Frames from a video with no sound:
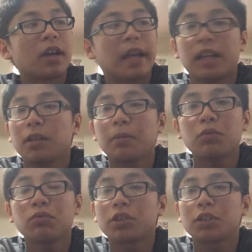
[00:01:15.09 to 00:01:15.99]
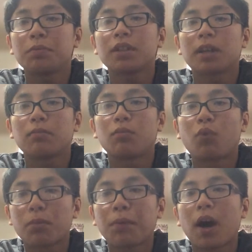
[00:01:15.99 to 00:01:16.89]
anime will just become
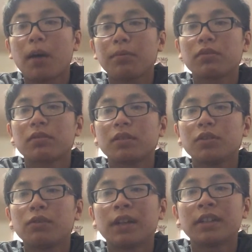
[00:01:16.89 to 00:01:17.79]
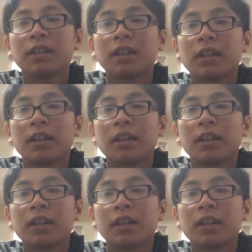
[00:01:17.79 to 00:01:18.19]
more popular in the US.